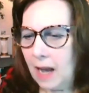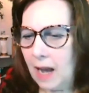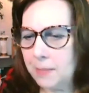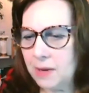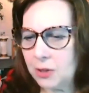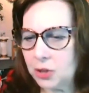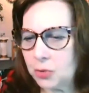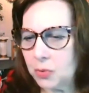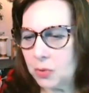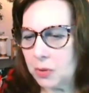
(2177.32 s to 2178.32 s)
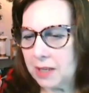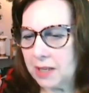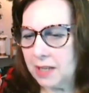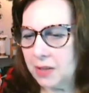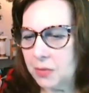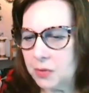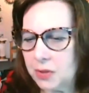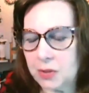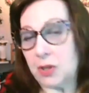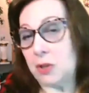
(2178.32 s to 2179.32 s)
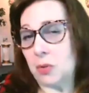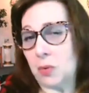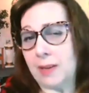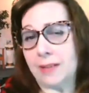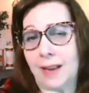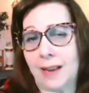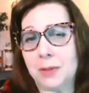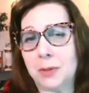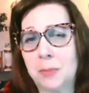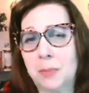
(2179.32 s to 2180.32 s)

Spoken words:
I'm not sure he's such a great dancer,